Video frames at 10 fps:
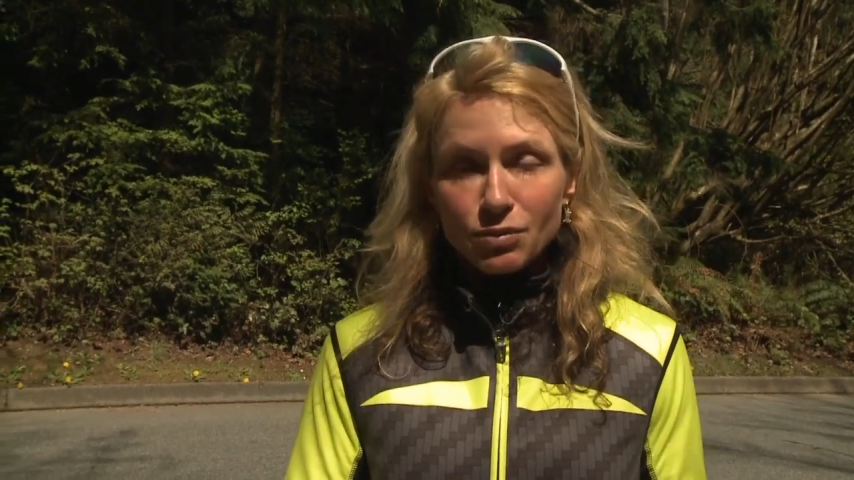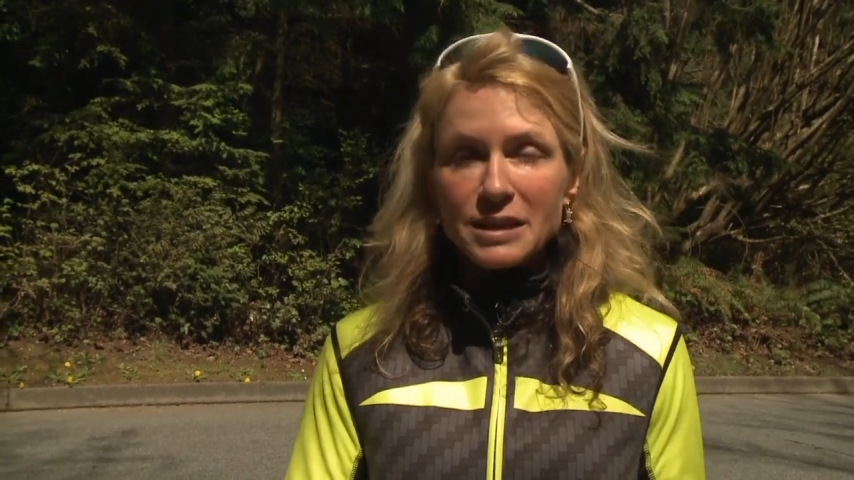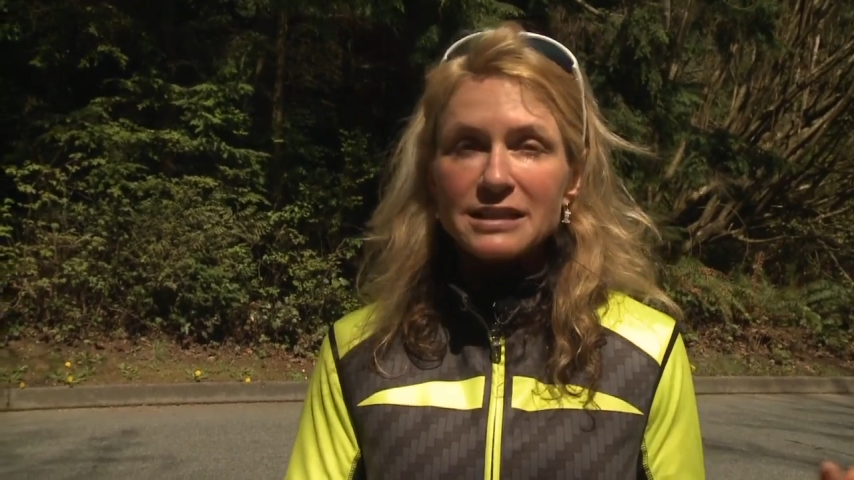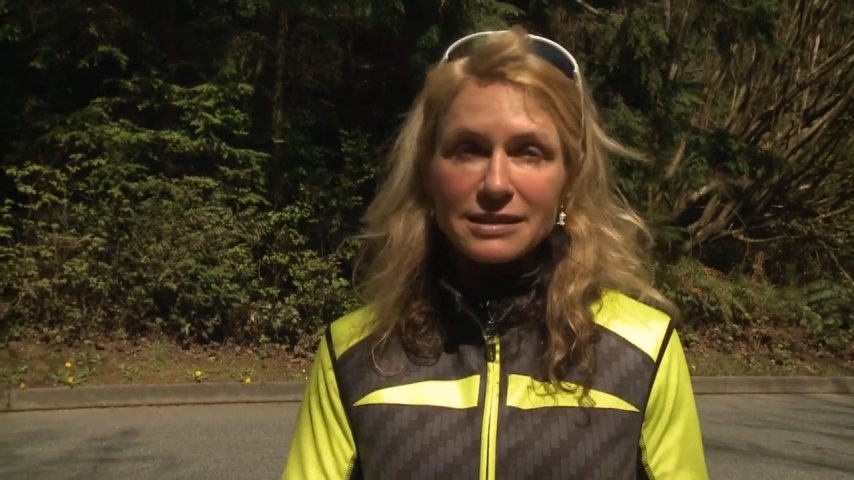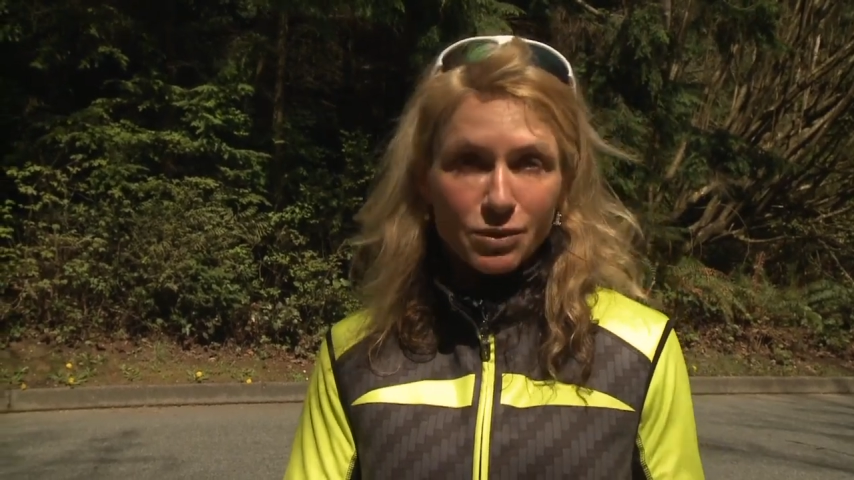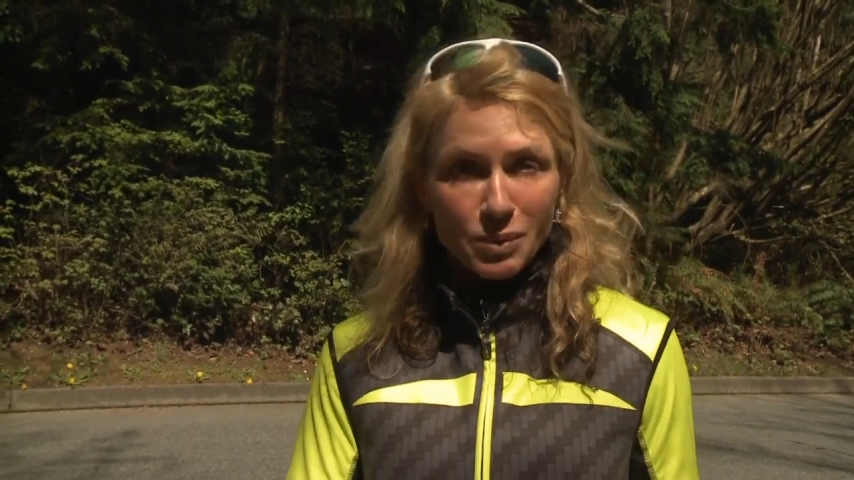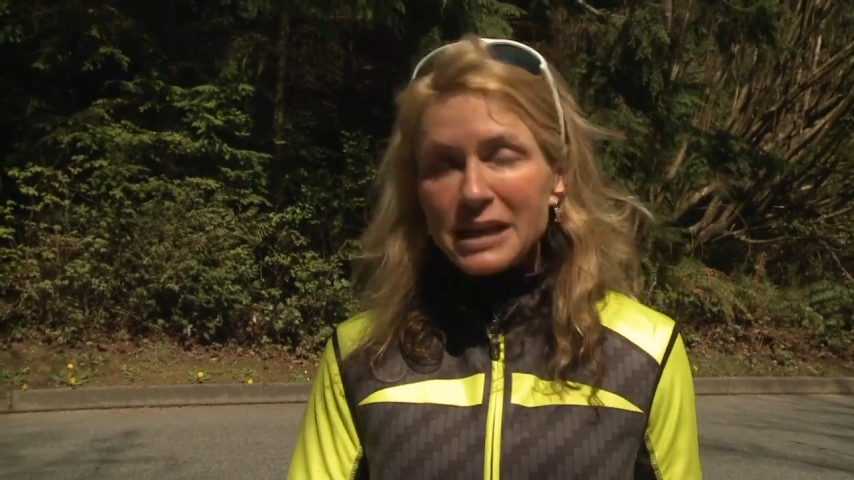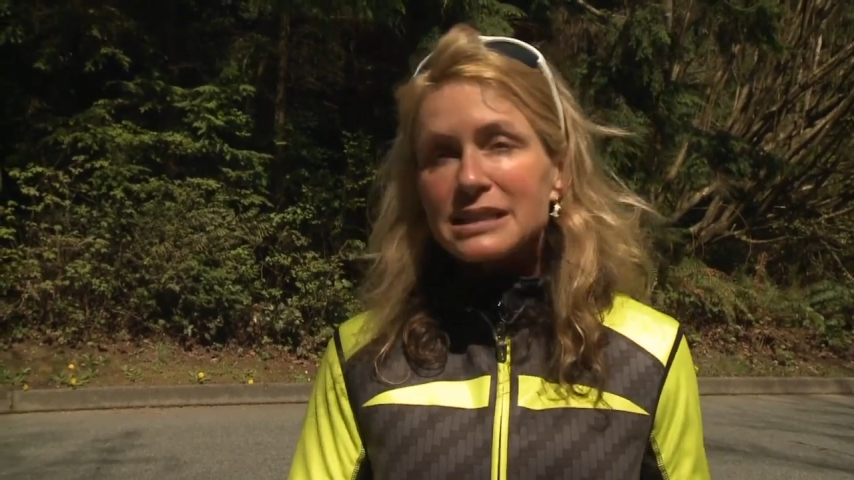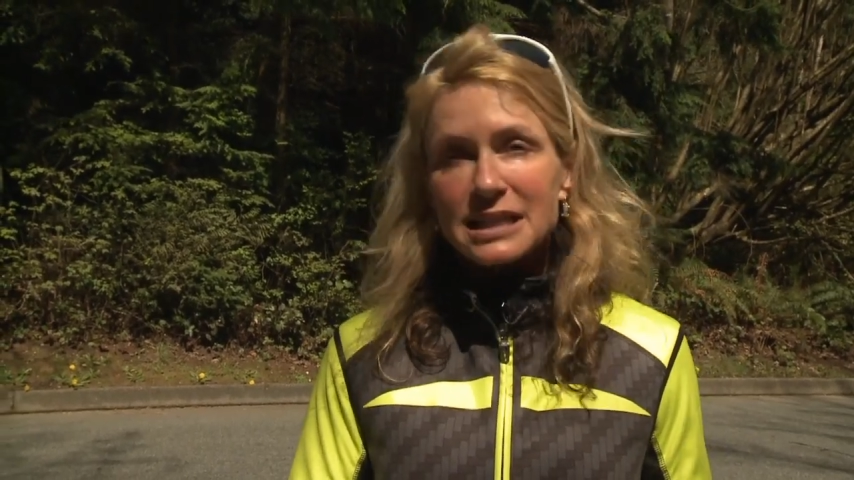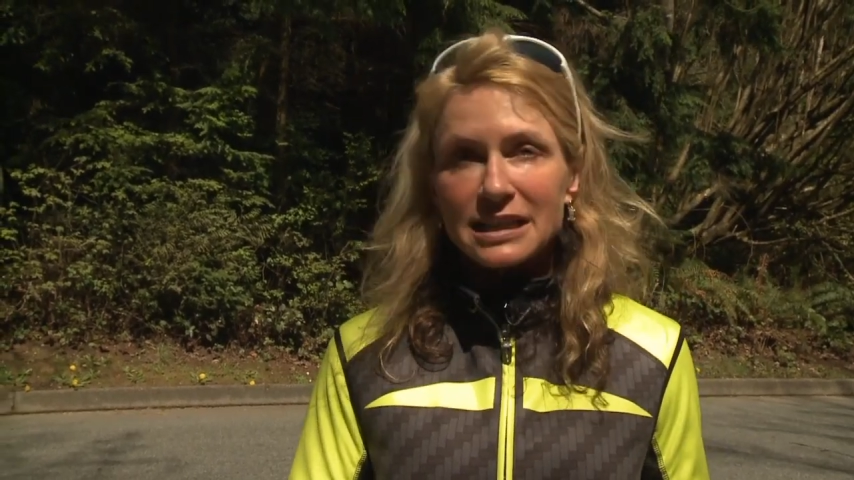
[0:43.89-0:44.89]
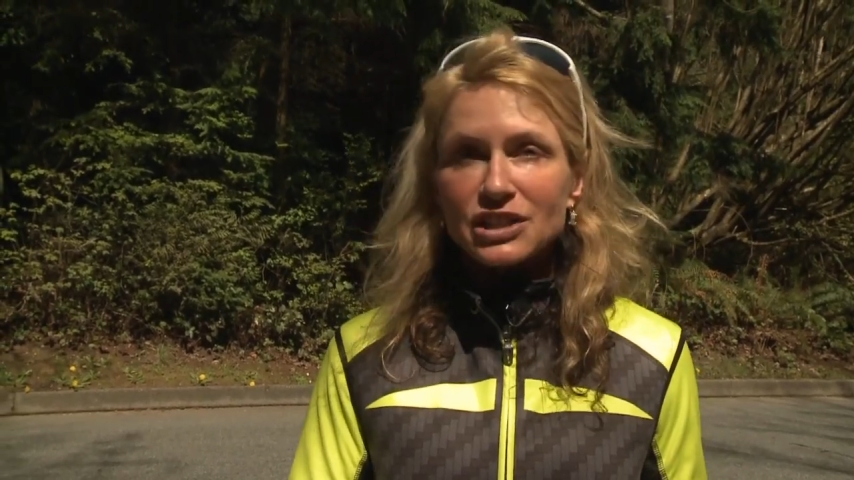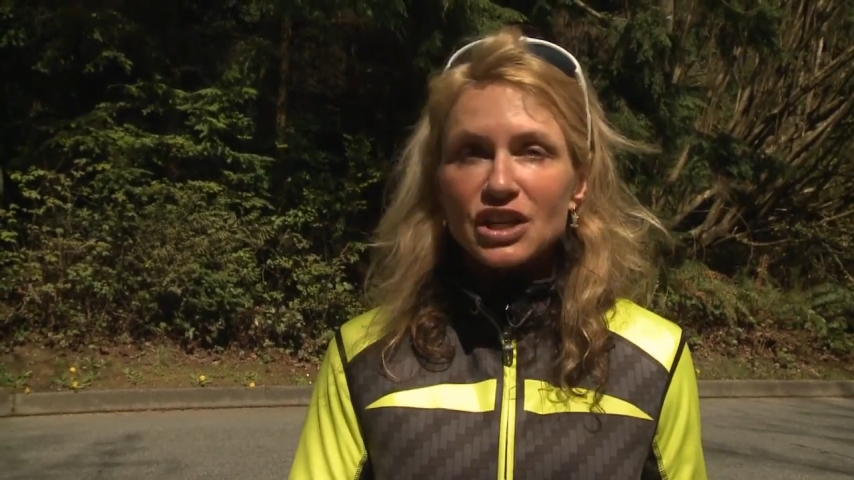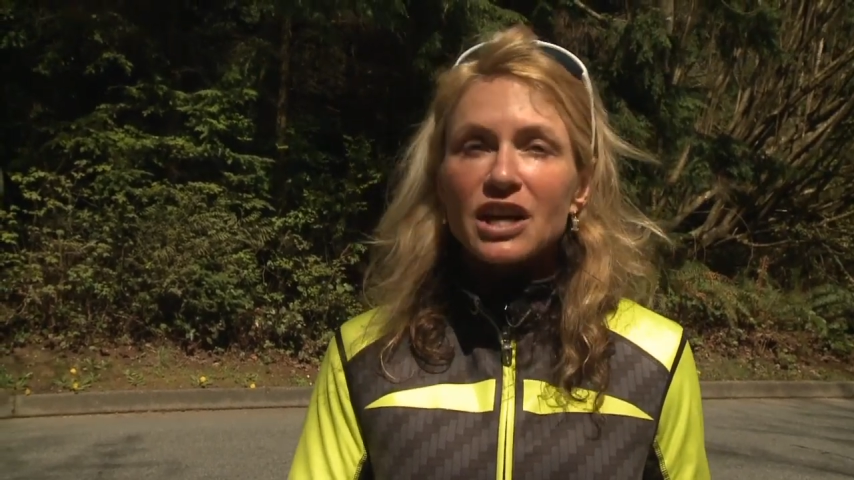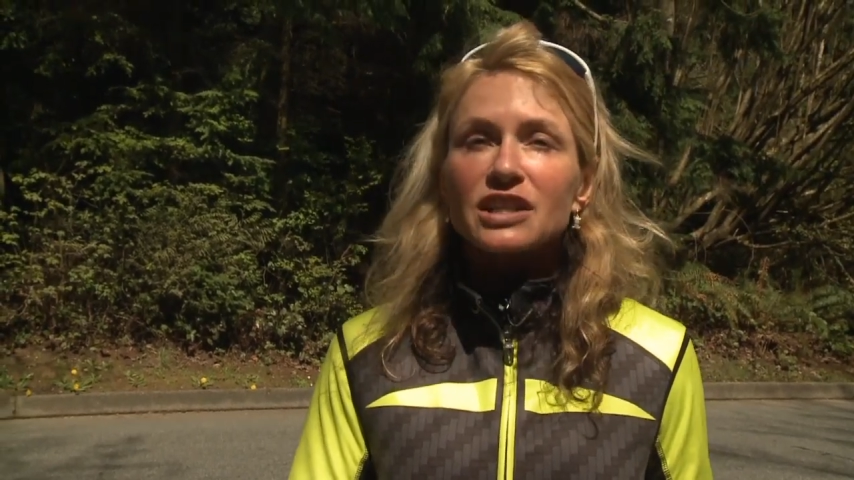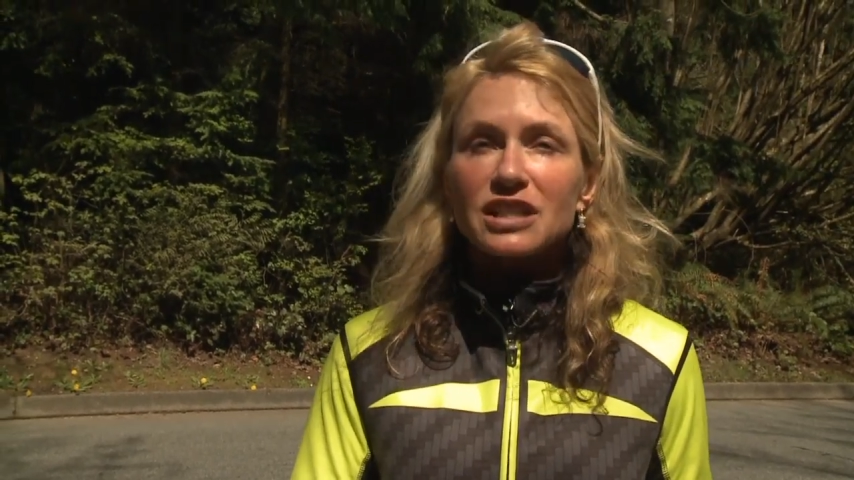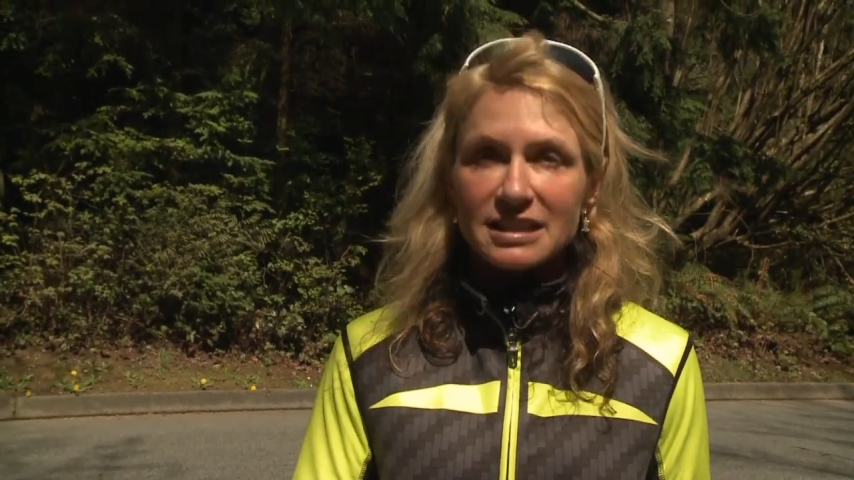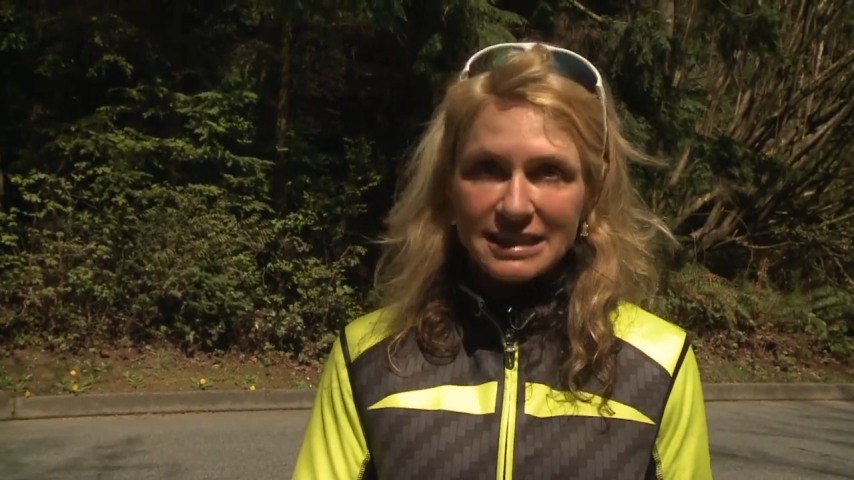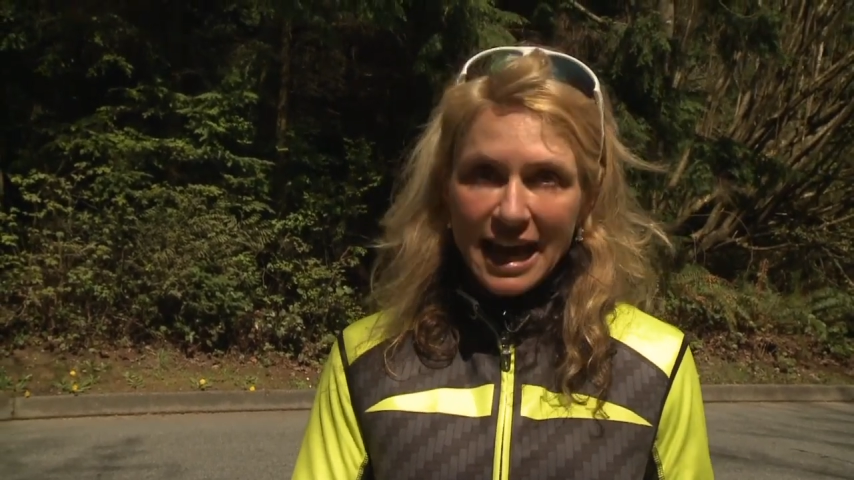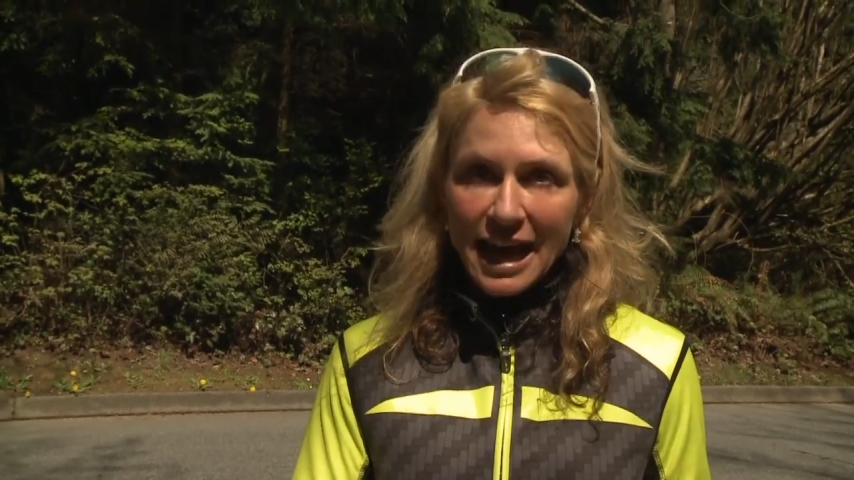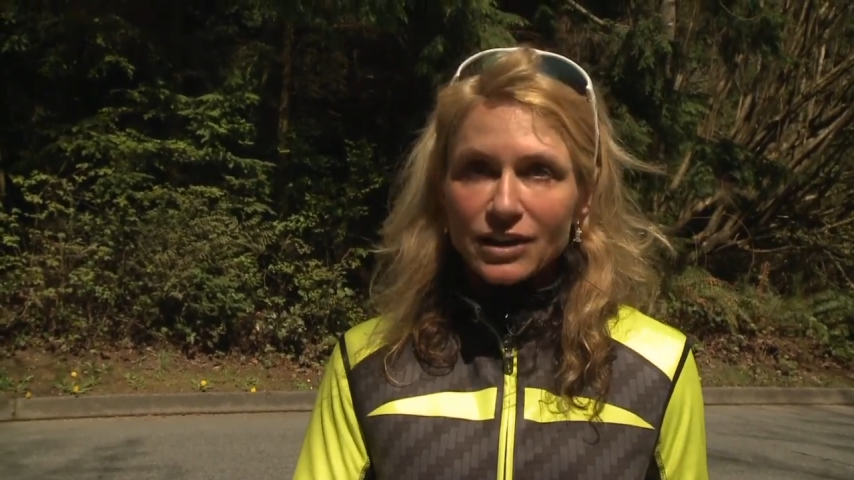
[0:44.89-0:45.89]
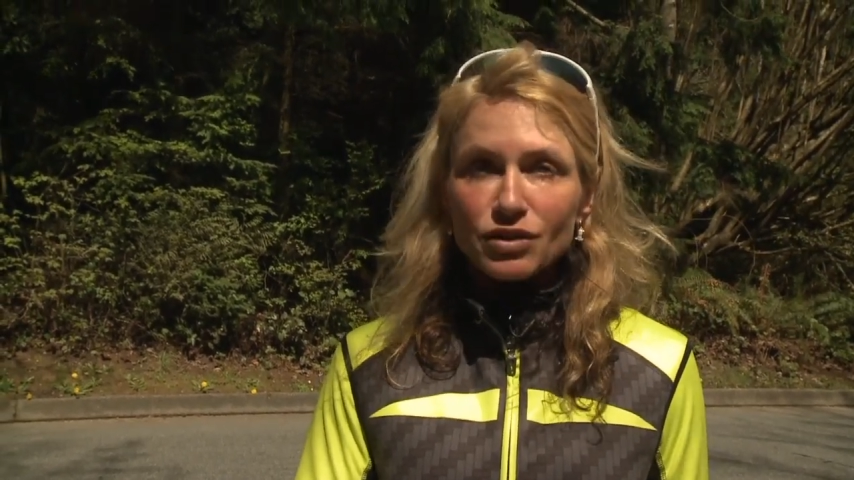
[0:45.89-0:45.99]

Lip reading: reasons that we teach to stand,